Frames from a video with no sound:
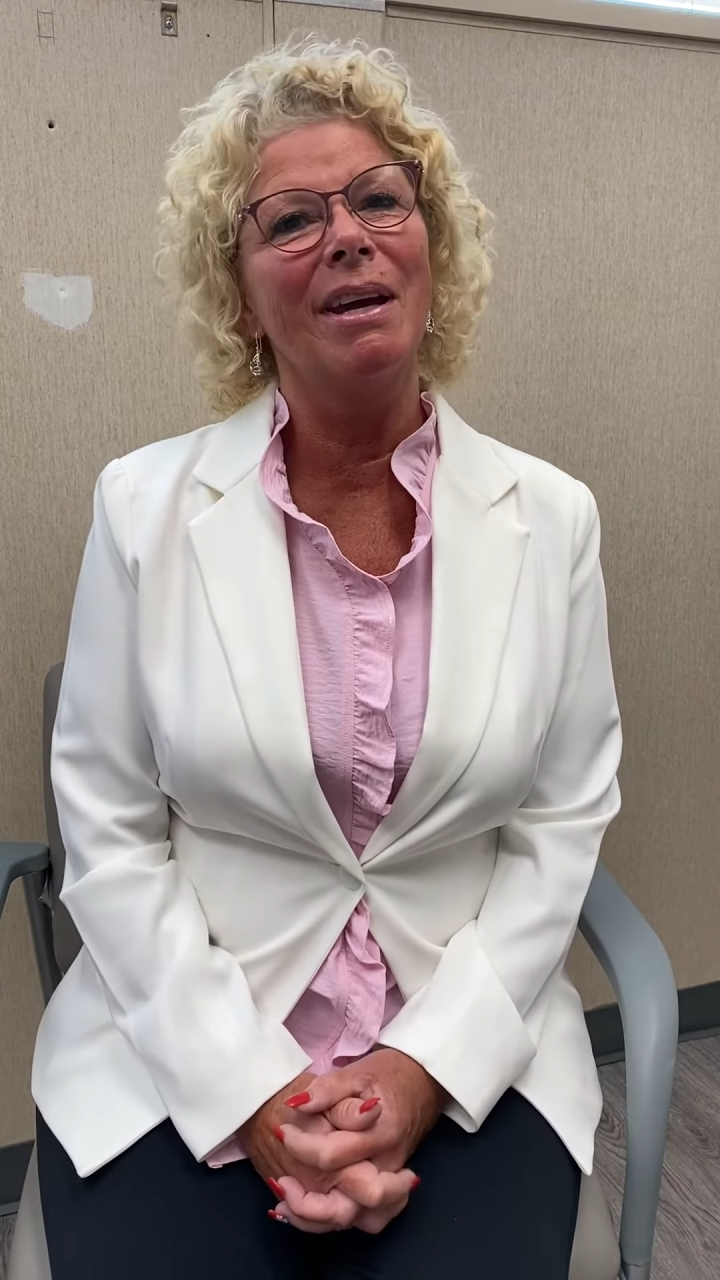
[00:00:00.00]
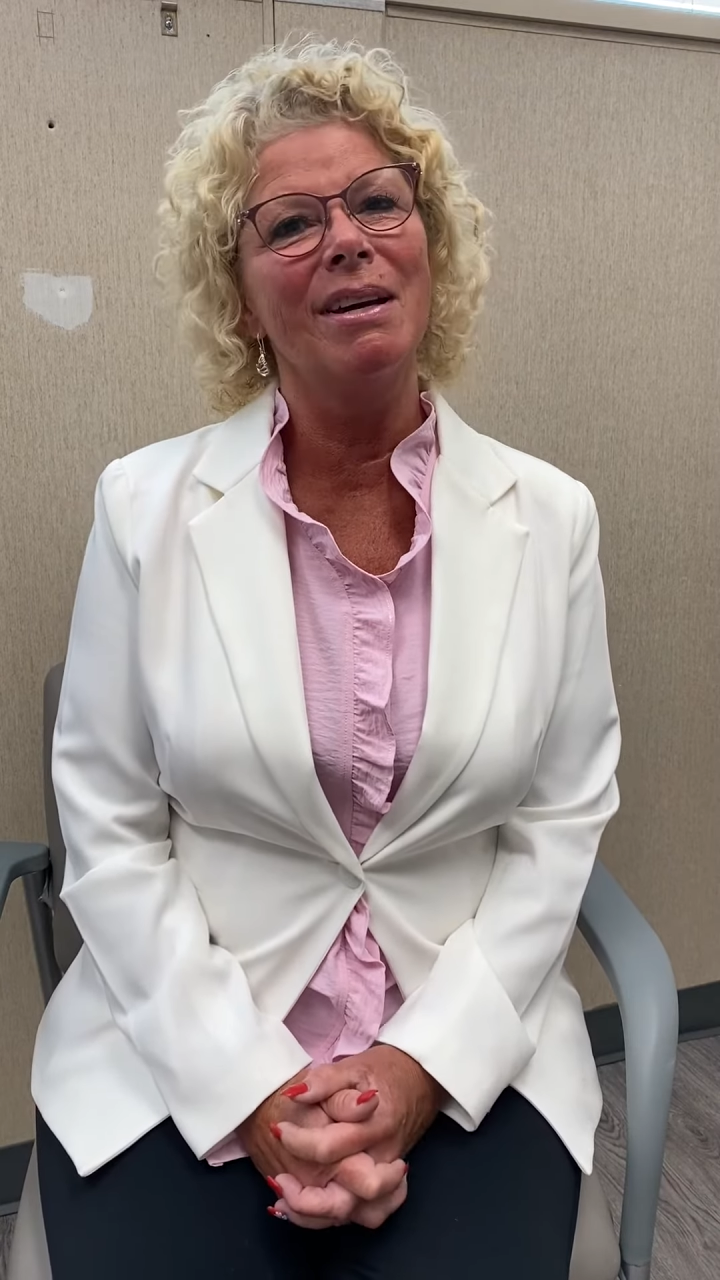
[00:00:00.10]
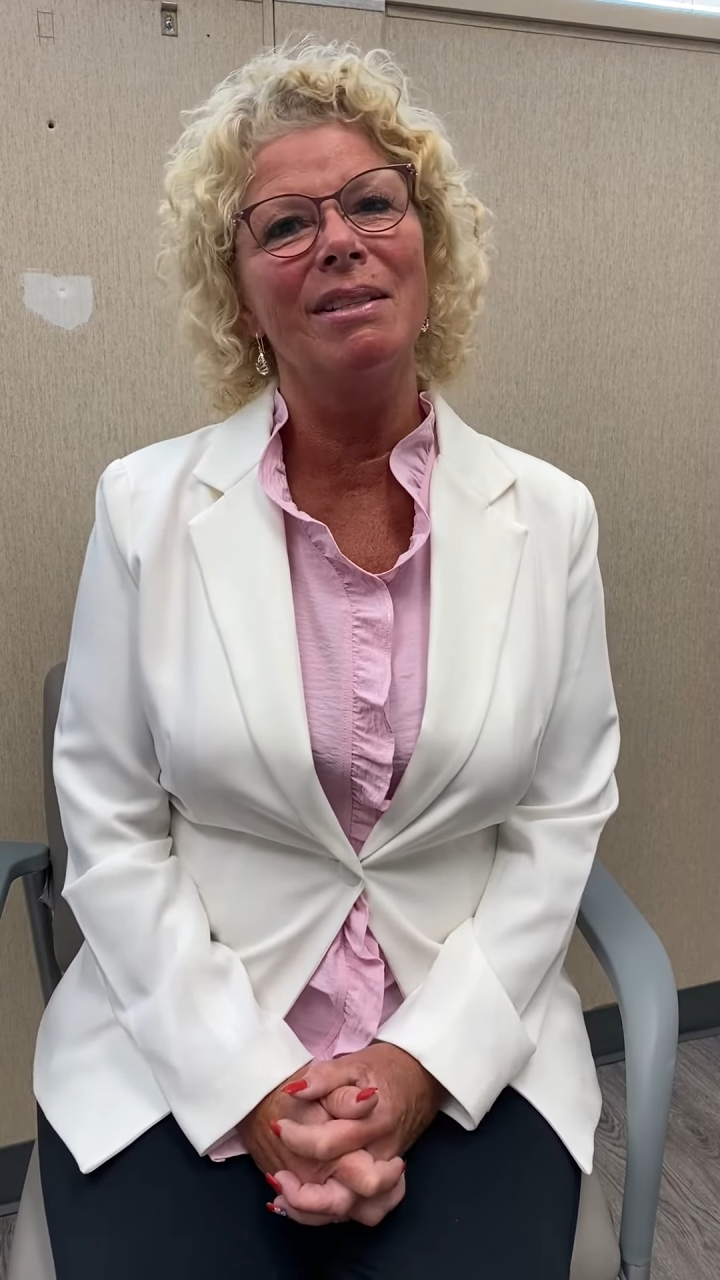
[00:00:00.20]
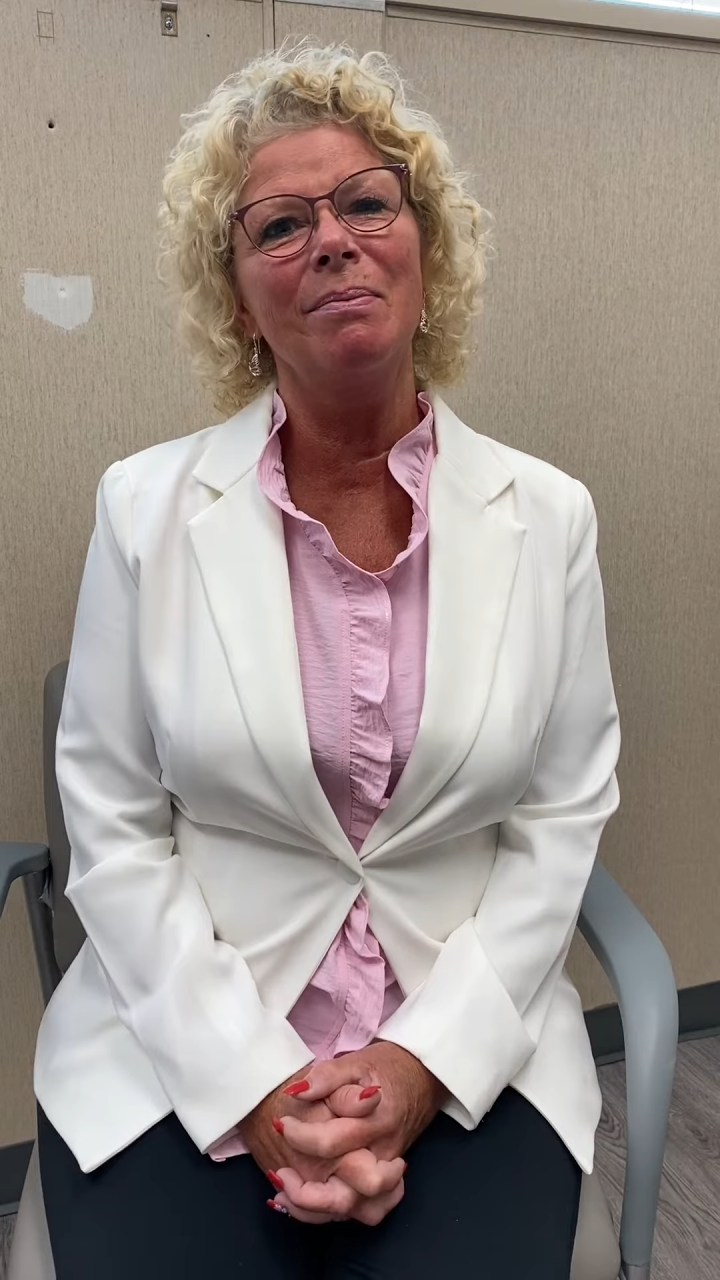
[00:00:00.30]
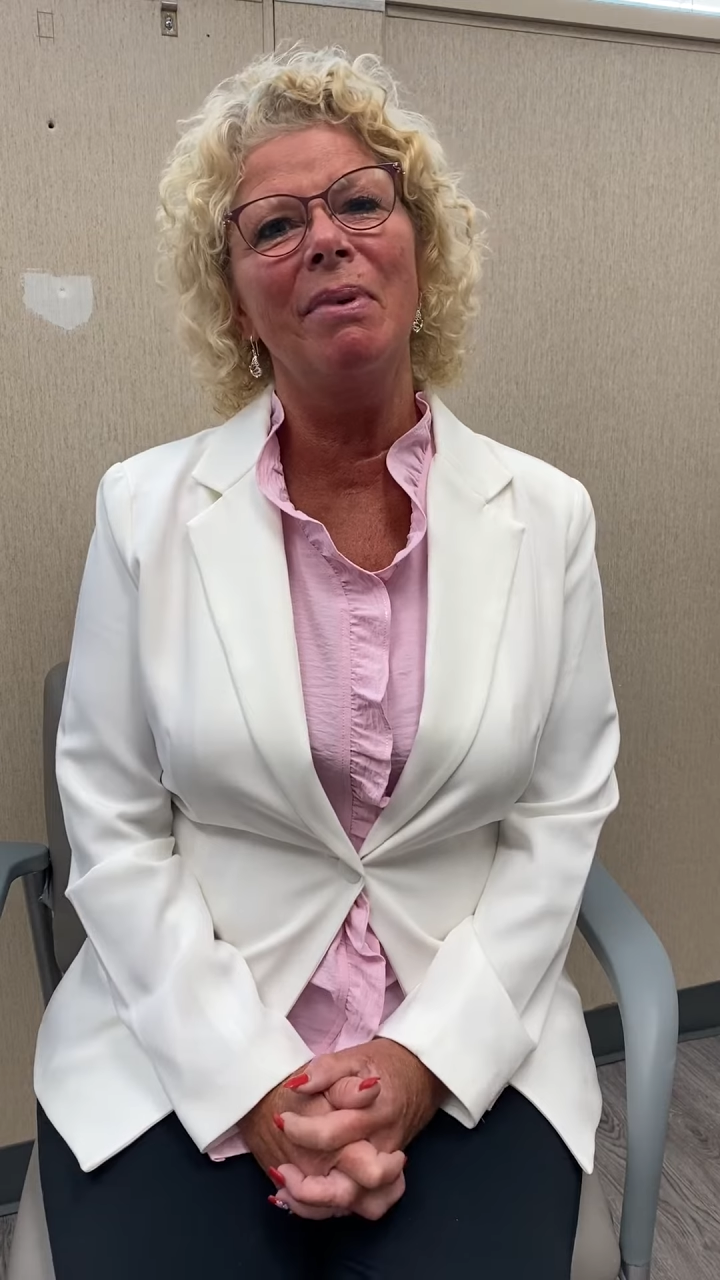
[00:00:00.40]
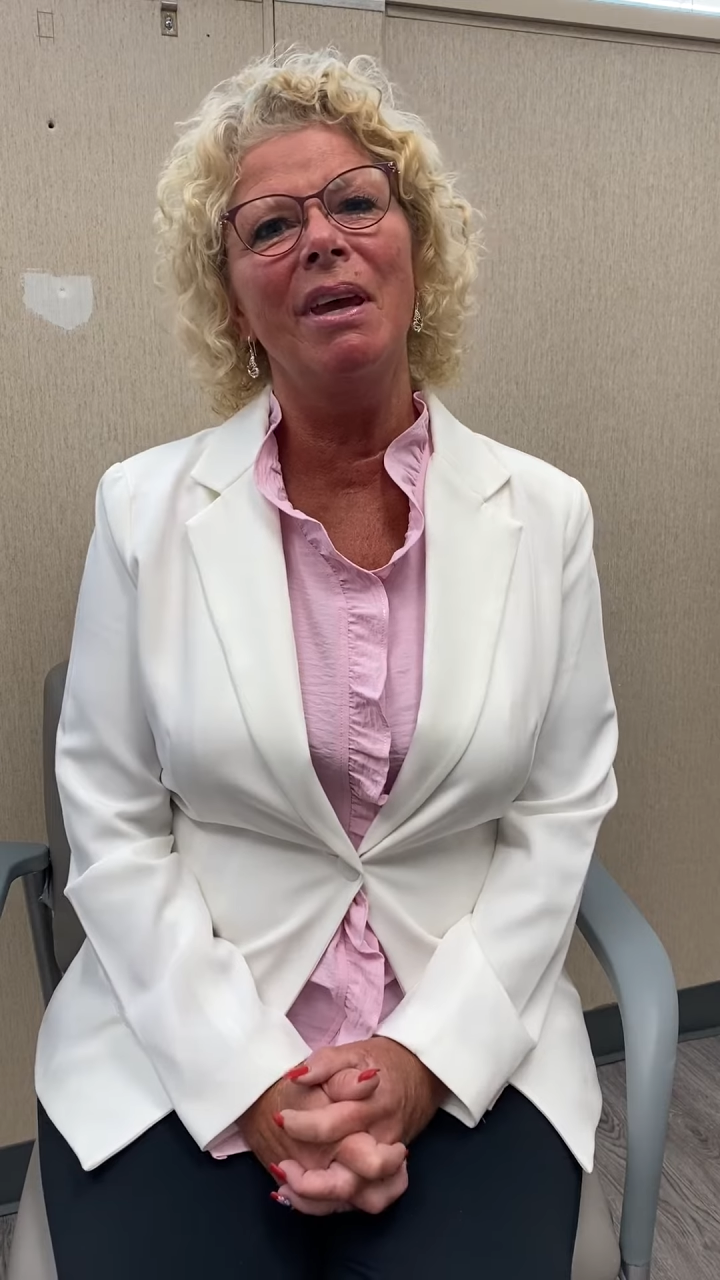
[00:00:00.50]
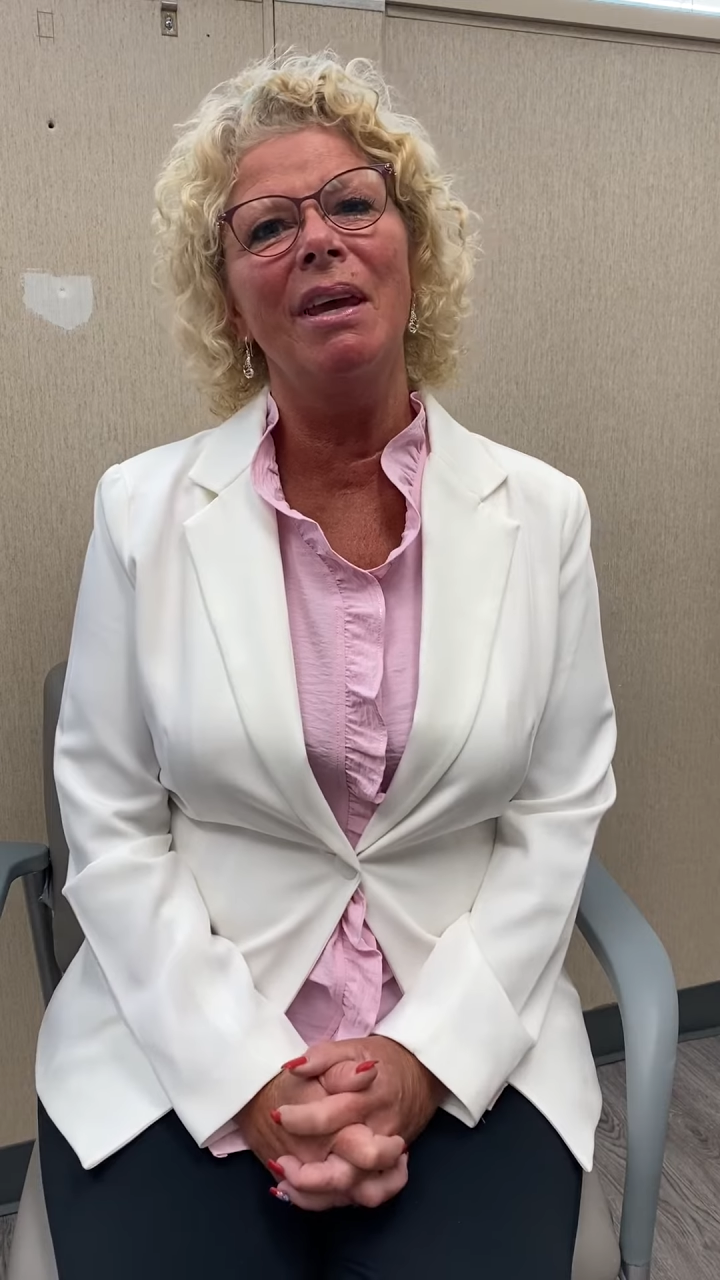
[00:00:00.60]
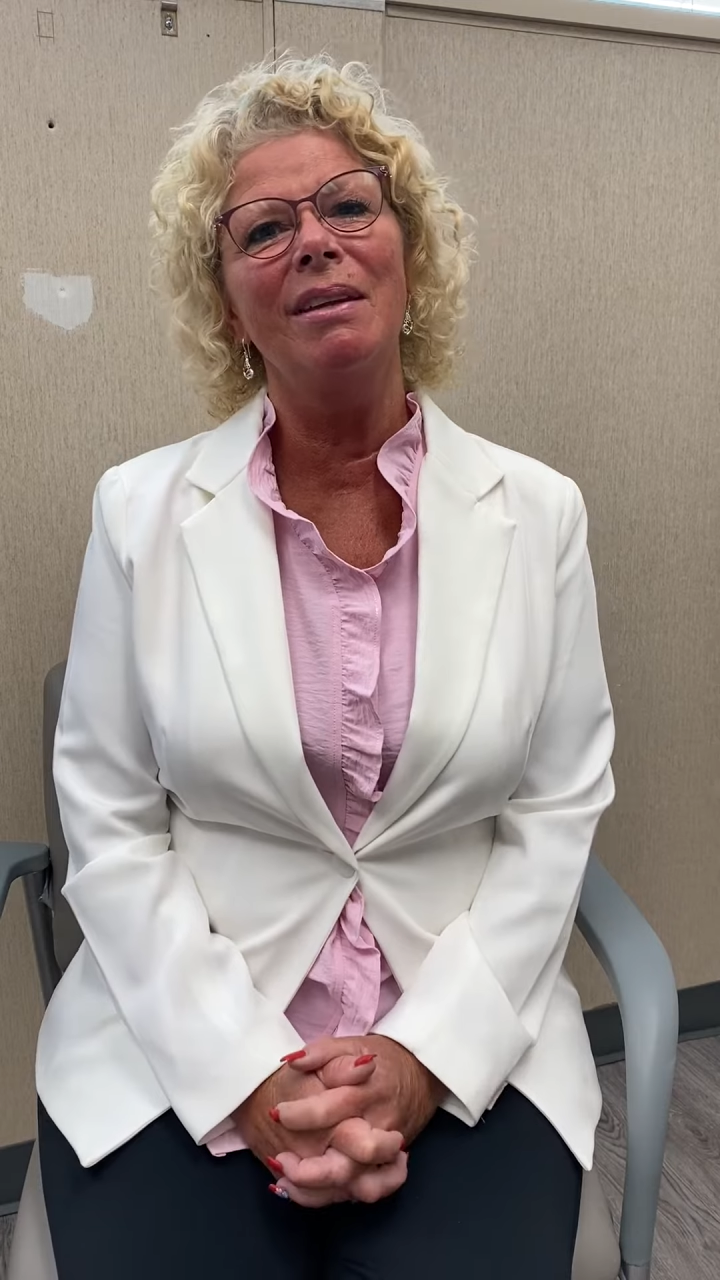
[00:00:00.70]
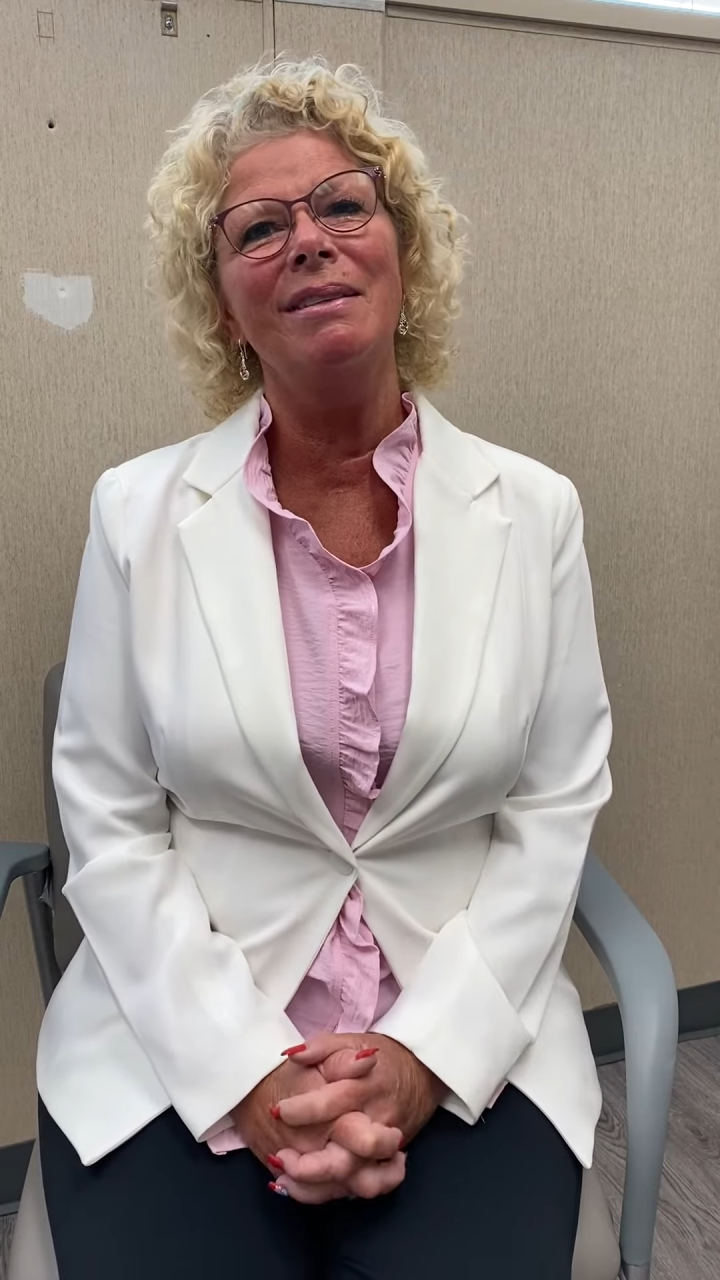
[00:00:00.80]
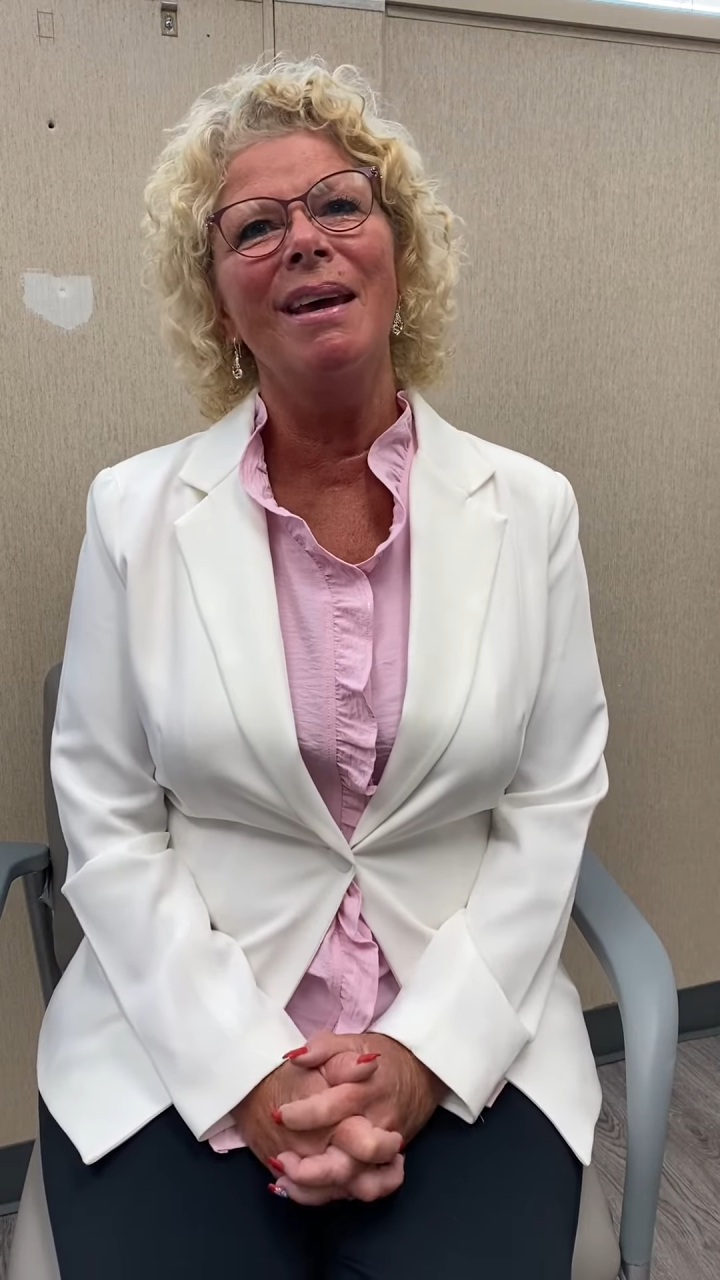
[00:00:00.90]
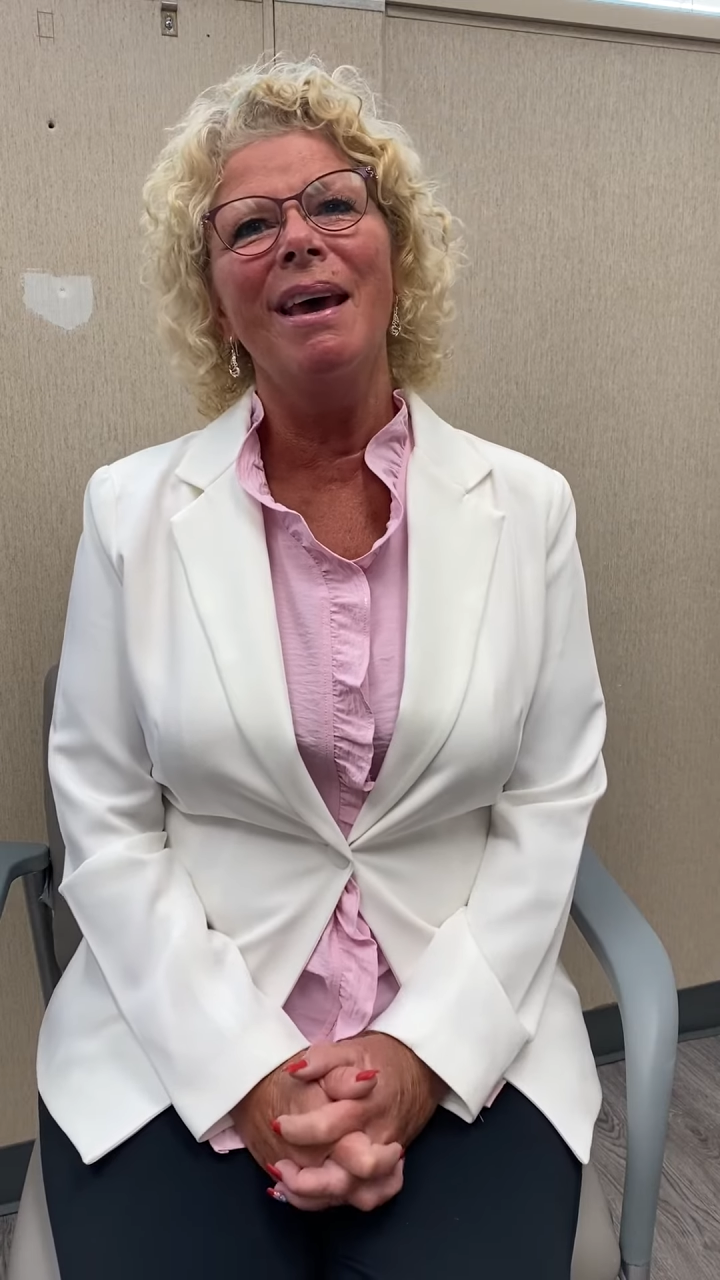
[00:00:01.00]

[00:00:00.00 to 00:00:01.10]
husband.